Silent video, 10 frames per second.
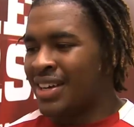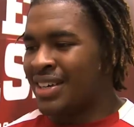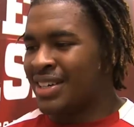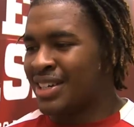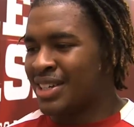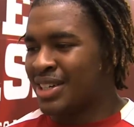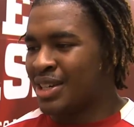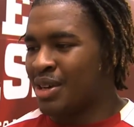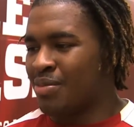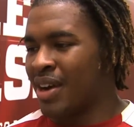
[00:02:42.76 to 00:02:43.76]

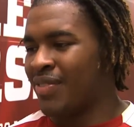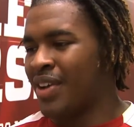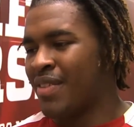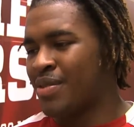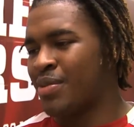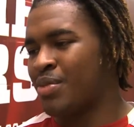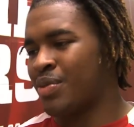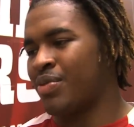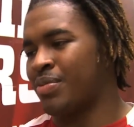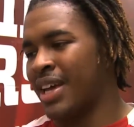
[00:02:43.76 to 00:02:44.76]
My favorite
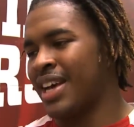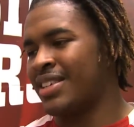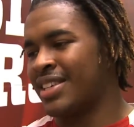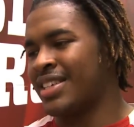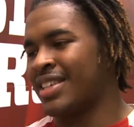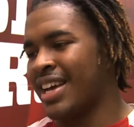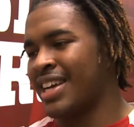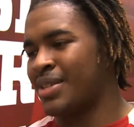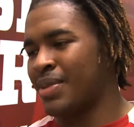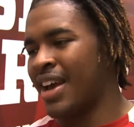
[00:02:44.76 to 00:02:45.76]
moment from last season
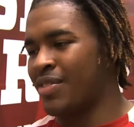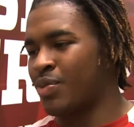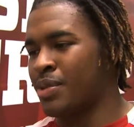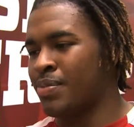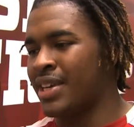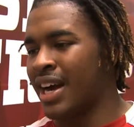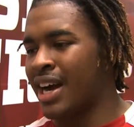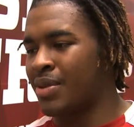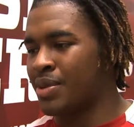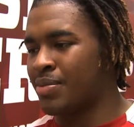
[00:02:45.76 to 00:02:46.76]
had to be after we beat
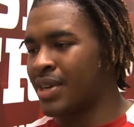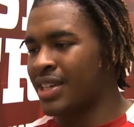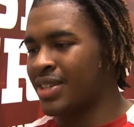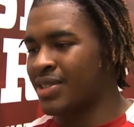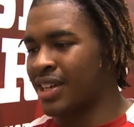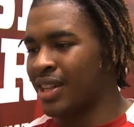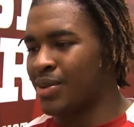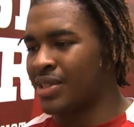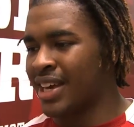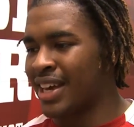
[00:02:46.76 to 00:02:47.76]
Iowa because it was a
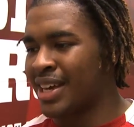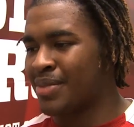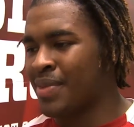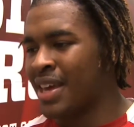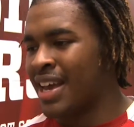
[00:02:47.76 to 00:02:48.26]
close game